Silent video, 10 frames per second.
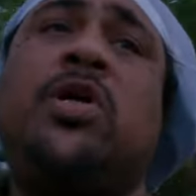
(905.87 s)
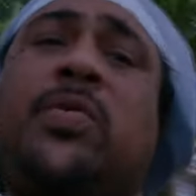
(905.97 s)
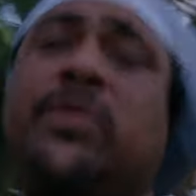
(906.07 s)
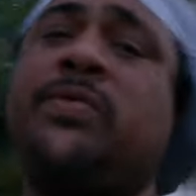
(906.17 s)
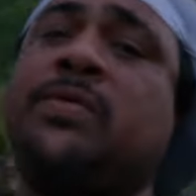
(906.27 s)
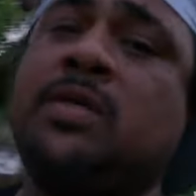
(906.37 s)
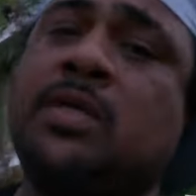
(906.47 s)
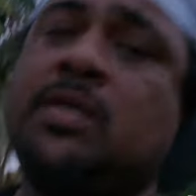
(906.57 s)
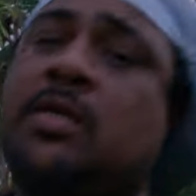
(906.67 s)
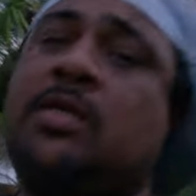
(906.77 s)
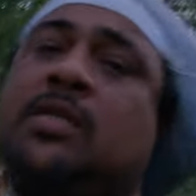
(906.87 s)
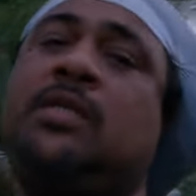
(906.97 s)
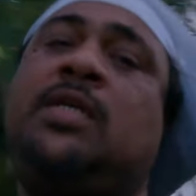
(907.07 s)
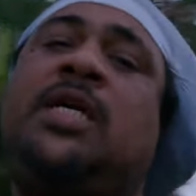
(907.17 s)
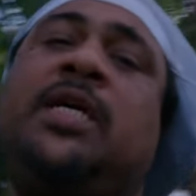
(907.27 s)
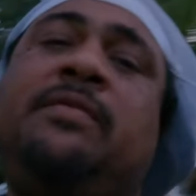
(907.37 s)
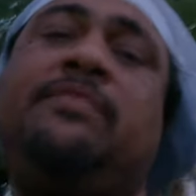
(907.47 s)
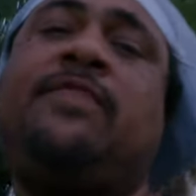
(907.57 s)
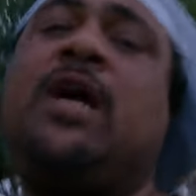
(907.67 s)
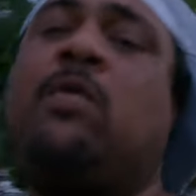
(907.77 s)
now, you know. Yeah,
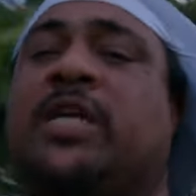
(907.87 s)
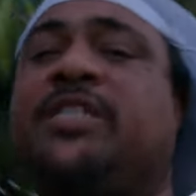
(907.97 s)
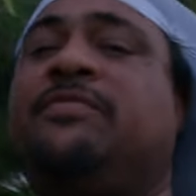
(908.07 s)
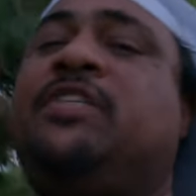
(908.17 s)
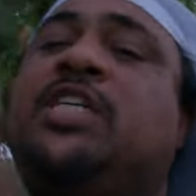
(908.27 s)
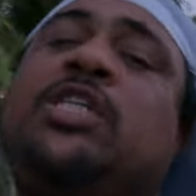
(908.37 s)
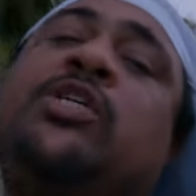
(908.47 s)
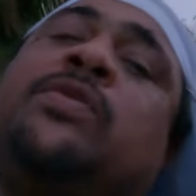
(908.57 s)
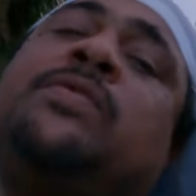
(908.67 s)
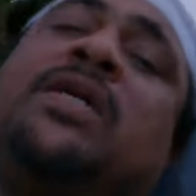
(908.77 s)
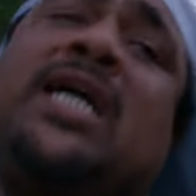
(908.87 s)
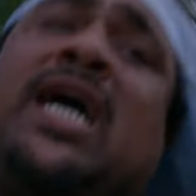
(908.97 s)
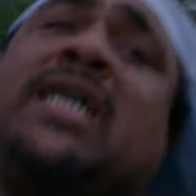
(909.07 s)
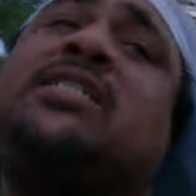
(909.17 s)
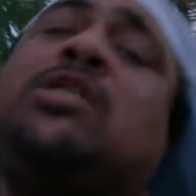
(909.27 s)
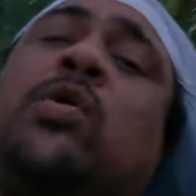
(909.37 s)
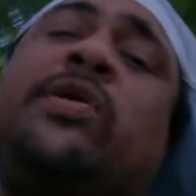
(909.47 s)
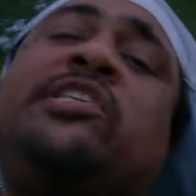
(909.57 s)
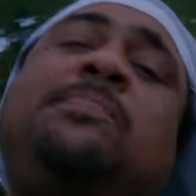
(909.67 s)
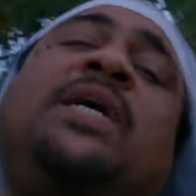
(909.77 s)
if I watch the video and I see how
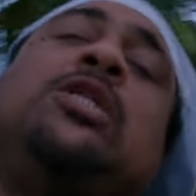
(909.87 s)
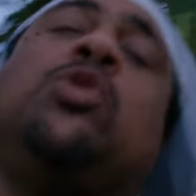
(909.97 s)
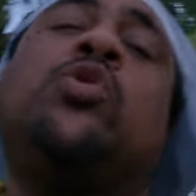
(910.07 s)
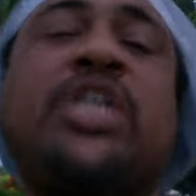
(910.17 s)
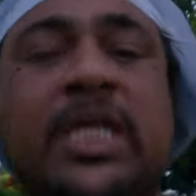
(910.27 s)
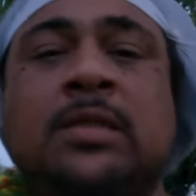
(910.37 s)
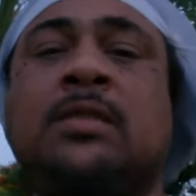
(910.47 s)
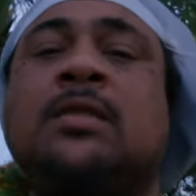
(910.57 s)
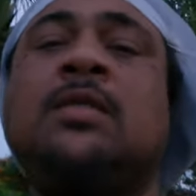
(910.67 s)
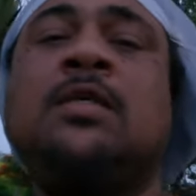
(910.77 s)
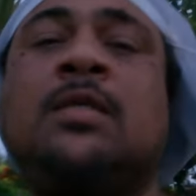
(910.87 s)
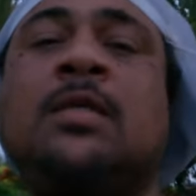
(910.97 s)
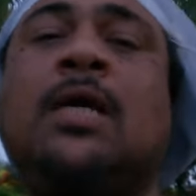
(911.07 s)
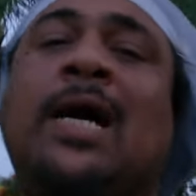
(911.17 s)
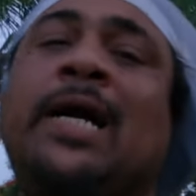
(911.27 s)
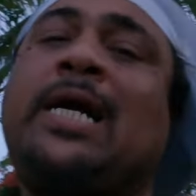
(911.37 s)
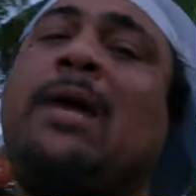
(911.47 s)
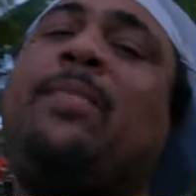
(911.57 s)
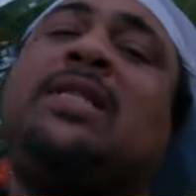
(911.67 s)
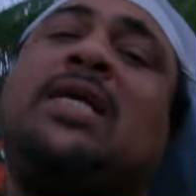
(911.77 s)
the spot looking, I
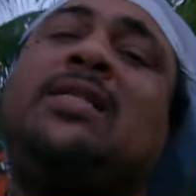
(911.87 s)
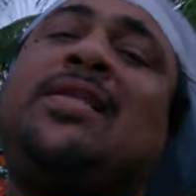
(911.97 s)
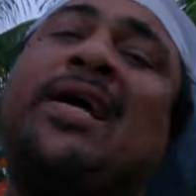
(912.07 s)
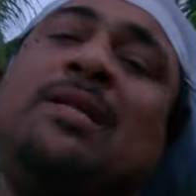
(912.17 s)
comment and tell